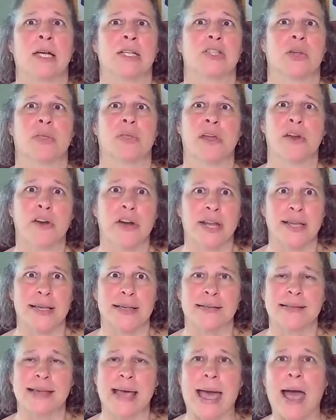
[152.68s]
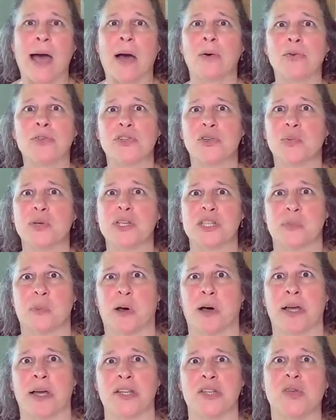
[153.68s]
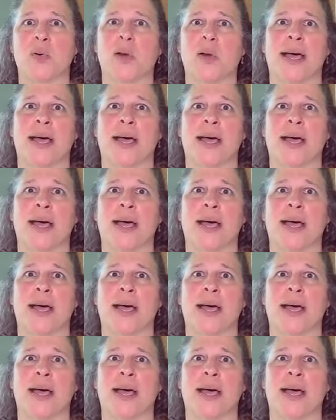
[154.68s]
So there it is, how to respond to